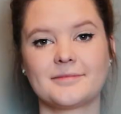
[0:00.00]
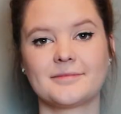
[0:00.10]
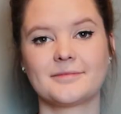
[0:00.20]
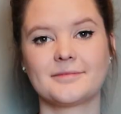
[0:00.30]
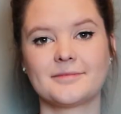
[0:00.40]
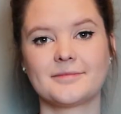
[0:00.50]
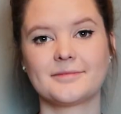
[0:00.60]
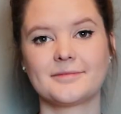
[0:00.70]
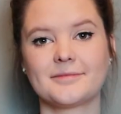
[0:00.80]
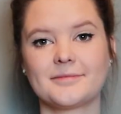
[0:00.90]

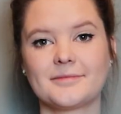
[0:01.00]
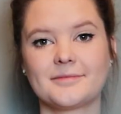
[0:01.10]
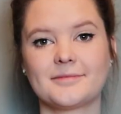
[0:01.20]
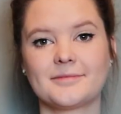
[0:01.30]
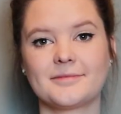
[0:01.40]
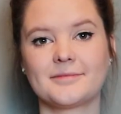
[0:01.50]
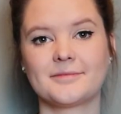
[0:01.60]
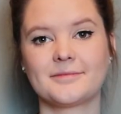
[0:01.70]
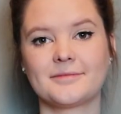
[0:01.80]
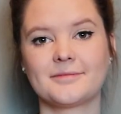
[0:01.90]

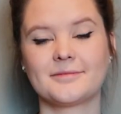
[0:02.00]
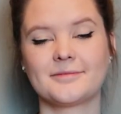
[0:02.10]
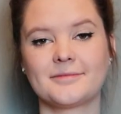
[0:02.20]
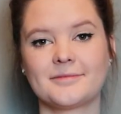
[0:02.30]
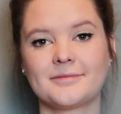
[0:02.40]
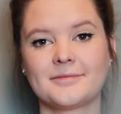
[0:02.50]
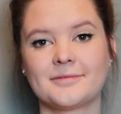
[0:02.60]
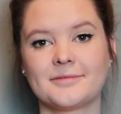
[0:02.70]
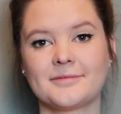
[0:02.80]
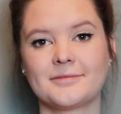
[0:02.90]

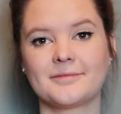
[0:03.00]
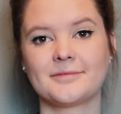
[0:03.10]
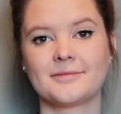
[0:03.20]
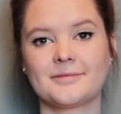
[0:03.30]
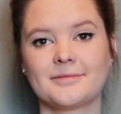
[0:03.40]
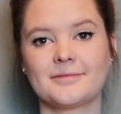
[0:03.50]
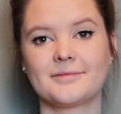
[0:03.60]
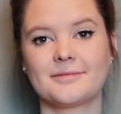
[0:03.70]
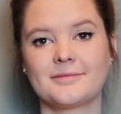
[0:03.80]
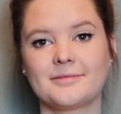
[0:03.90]

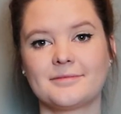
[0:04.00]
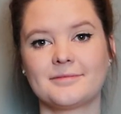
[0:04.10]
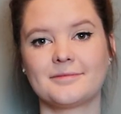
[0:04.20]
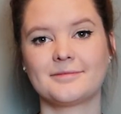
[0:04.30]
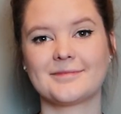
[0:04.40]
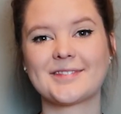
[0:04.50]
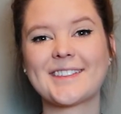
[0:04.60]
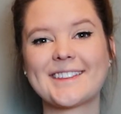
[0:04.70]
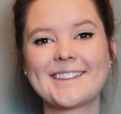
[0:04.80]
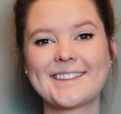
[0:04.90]

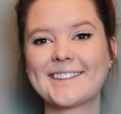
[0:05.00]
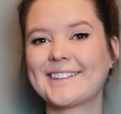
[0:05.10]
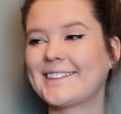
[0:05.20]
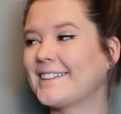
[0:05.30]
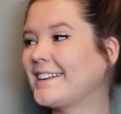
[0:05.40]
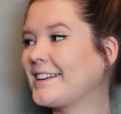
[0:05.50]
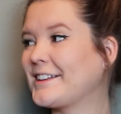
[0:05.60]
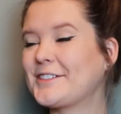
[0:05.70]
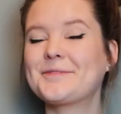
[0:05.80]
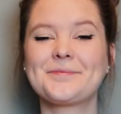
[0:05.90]

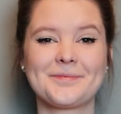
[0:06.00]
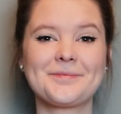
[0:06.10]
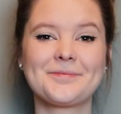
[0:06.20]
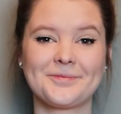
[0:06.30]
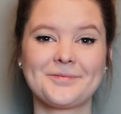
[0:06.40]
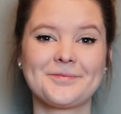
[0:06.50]
This person isn't speaking.